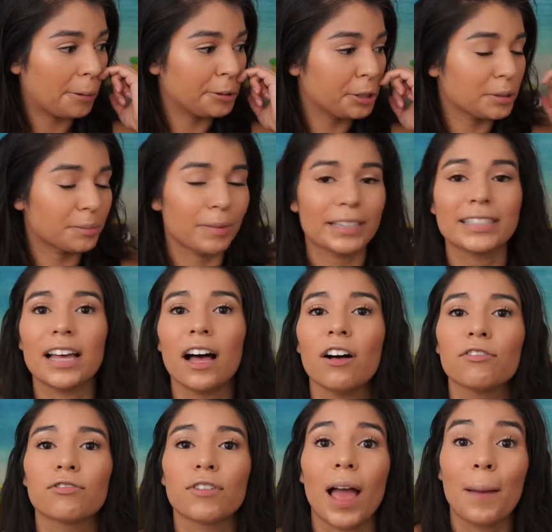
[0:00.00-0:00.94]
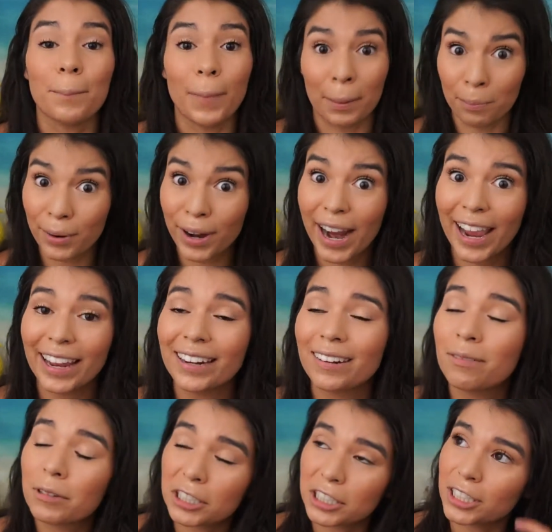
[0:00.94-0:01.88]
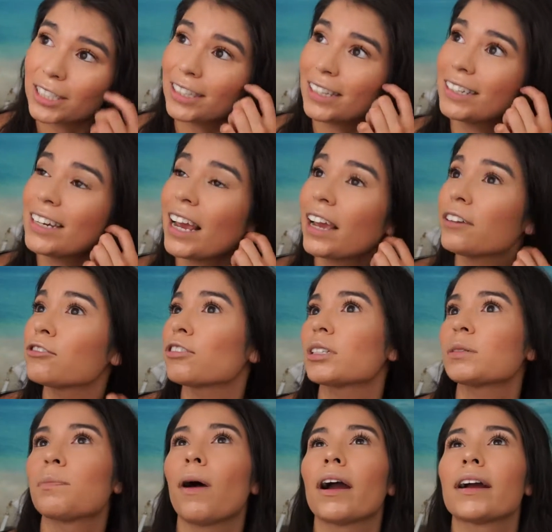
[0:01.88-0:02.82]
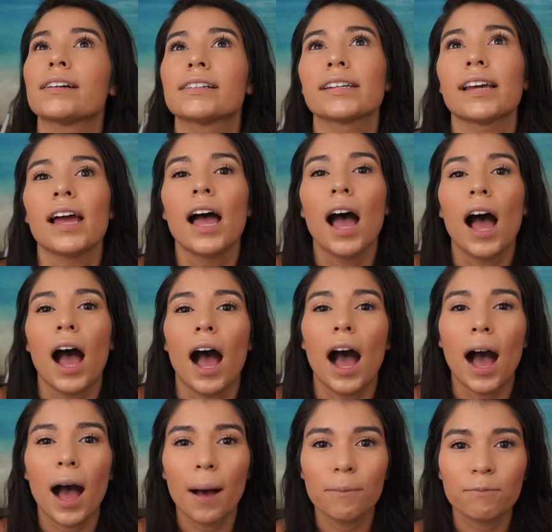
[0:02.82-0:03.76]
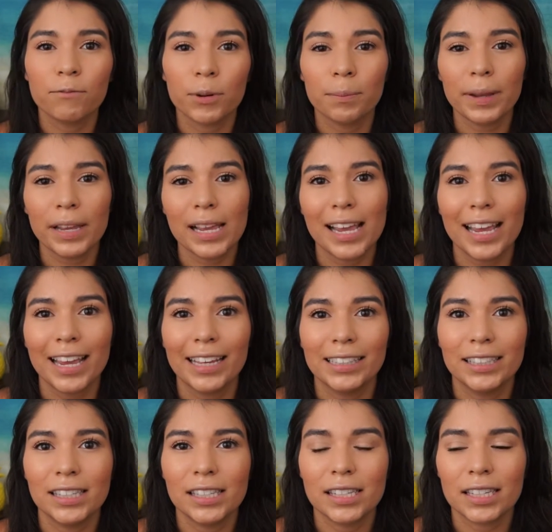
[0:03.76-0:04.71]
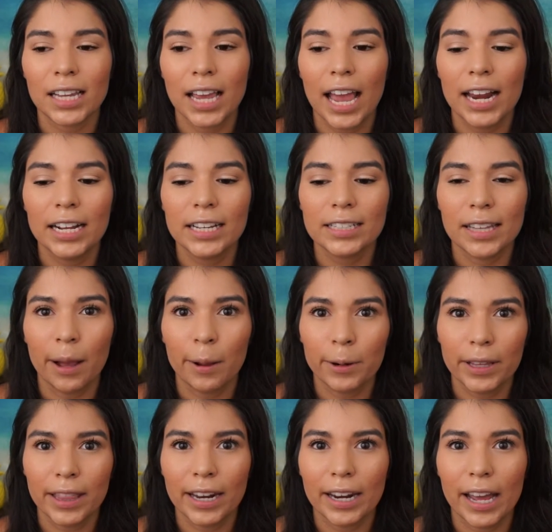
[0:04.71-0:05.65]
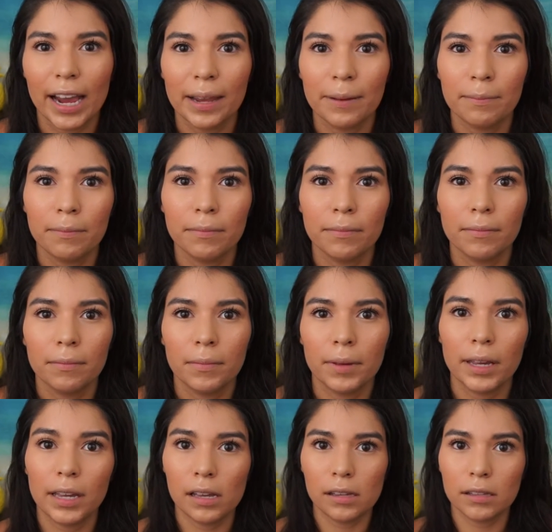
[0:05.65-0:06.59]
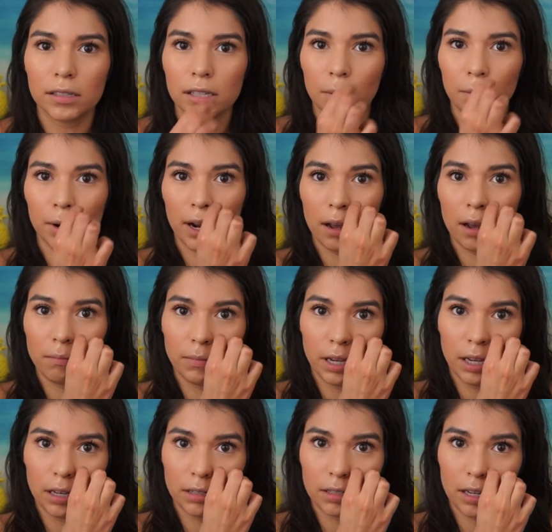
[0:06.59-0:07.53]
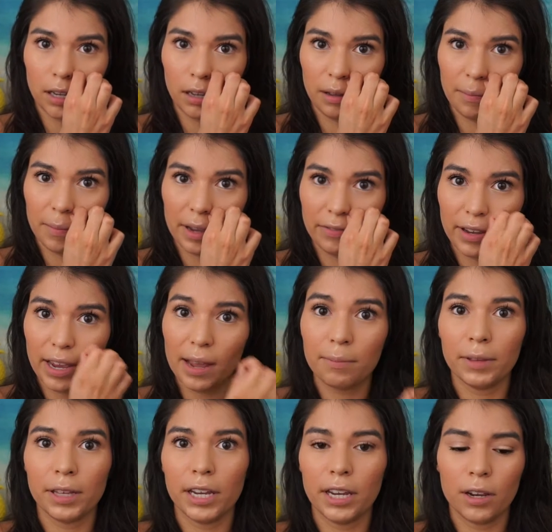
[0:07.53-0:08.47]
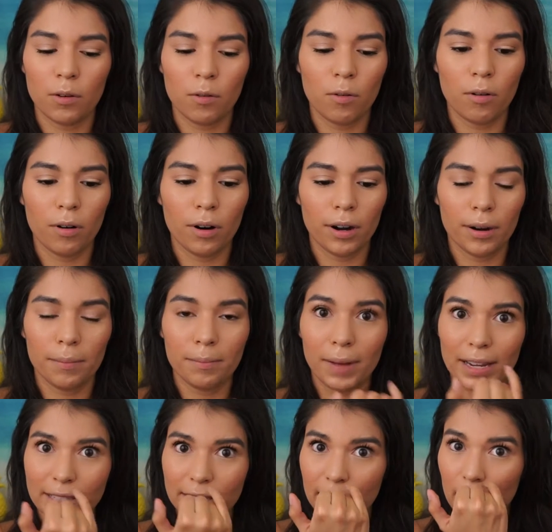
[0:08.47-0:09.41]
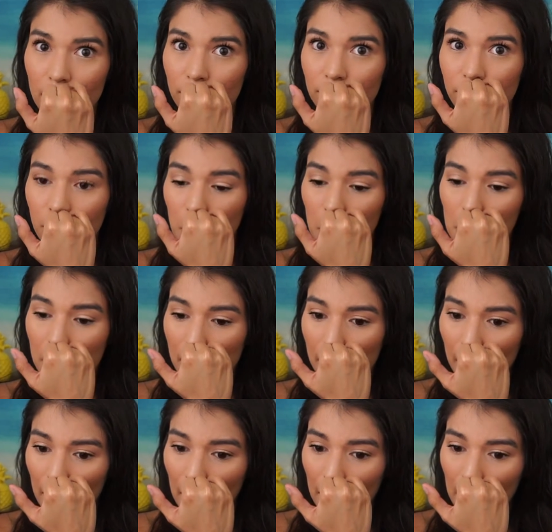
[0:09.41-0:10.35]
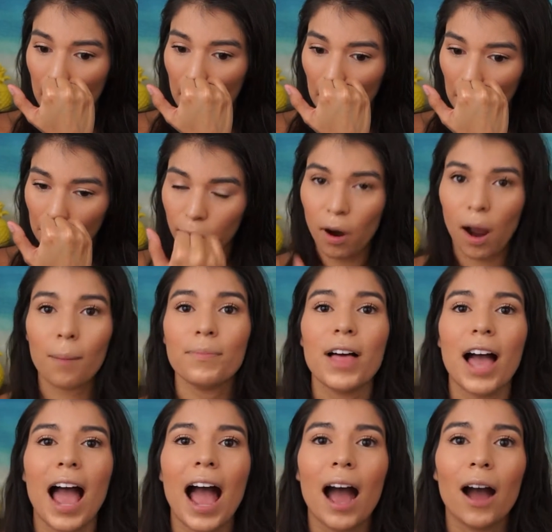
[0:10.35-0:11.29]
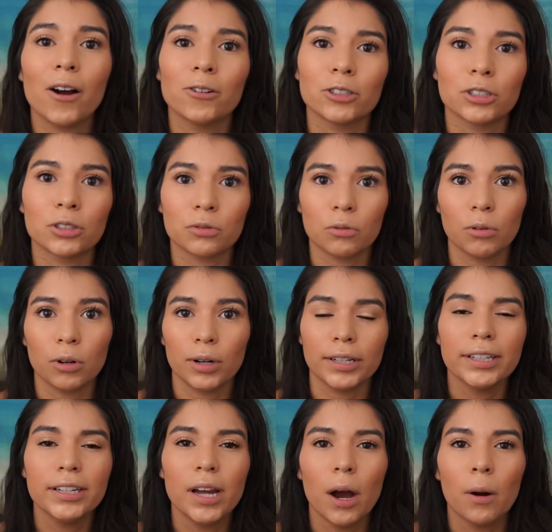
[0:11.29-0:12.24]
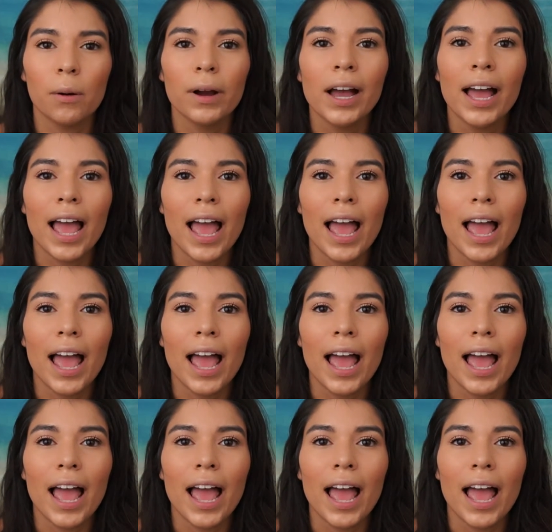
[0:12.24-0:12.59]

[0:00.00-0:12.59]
just myself and my brain, which is the dangerous part. For me, it's any sound in the night is someone coming in to kill my family or myself or rob the house, or, you know,